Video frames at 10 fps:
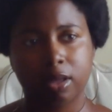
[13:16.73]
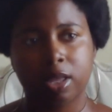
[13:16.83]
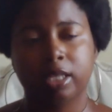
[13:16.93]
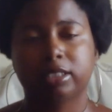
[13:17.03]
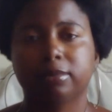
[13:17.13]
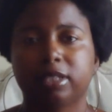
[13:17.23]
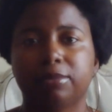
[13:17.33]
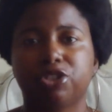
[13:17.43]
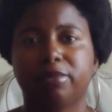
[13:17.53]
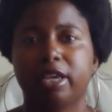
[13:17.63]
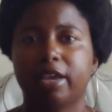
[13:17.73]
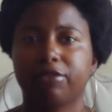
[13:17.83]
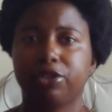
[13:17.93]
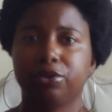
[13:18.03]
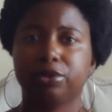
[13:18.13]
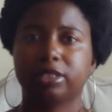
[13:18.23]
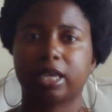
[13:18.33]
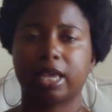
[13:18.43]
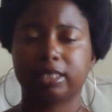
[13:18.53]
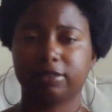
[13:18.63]
Sometimes you may have to use
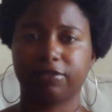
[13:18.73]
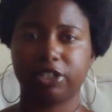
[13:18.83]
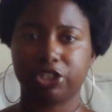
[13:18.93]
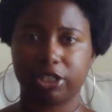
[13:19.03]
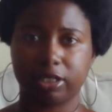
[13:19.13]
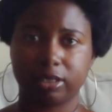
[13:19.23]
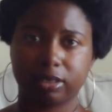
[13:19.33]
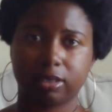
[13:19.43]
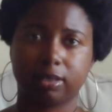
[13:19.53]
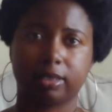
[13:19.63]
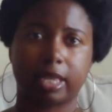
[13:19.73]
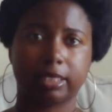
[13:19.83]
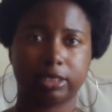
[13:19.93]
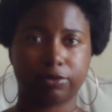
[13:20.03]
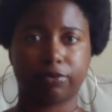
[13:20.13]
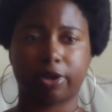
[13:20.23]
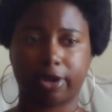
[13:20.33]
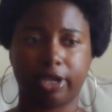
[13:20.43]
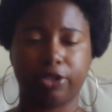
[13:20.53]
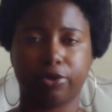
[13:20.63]
SVGs. That's
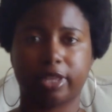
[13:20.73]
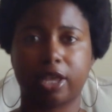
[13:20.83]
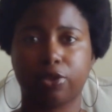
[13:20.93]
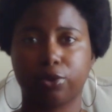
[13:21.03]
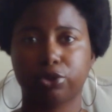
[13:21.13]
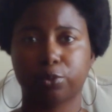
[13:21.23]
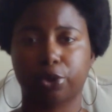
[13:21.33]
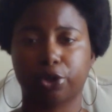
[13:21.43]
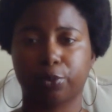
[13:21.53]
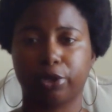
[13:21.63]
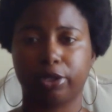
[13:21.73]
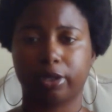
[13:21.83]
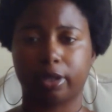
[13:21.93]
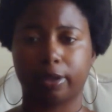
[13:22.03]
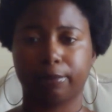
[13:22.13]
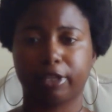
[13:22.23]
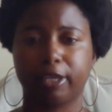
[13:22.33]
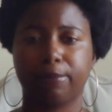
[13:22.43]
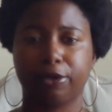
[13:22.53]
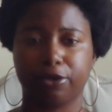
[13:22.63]
very, those work when
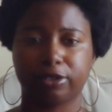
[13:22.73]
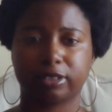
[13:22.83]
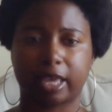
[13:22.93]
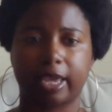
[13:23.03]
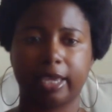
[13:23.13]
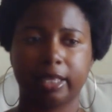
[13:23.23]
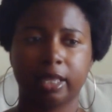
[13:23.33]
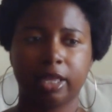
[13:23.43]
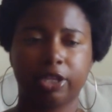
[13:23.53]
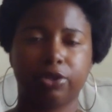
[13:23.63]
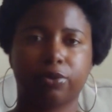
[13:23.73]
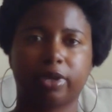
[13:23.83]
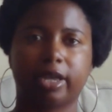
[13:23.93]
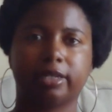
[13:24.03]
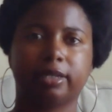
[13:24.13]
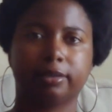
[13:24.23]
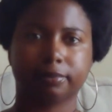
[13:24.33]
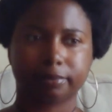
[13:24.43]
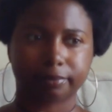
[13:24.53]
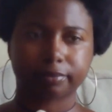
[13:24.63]
keeping your site, kind of
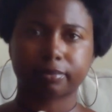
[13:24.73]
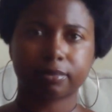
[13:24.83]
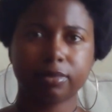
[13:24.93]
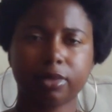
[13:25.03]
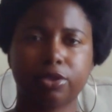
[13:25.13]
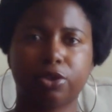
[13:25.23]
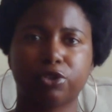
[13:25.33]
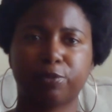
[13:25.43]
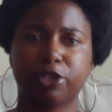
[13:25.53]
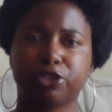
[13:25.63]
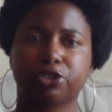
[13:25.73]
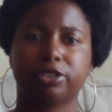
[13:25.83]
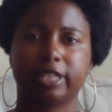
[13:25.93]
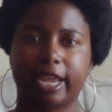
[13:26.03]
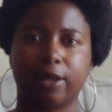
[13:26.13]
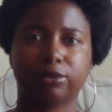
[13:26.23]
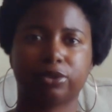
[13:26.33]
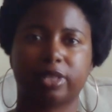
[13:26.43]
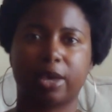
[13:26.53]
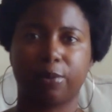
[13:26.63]
those pictures down so
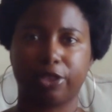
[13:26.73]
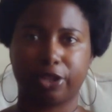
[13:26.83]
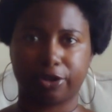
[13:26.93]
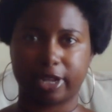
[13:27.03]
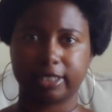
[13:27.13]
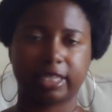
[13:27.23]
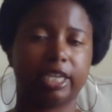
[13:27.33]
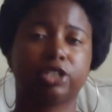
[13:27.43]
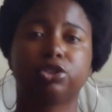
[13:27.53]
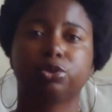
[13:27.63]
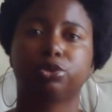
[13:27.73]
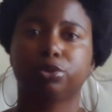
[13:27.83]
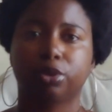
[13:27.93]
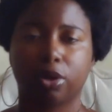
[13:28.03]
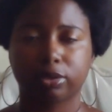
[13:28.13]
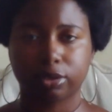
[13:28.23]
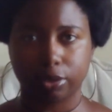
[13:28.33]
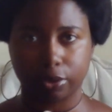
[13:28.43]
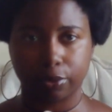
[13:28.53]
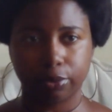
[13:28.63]
that way they're not taking too long to
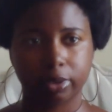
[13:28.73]
load.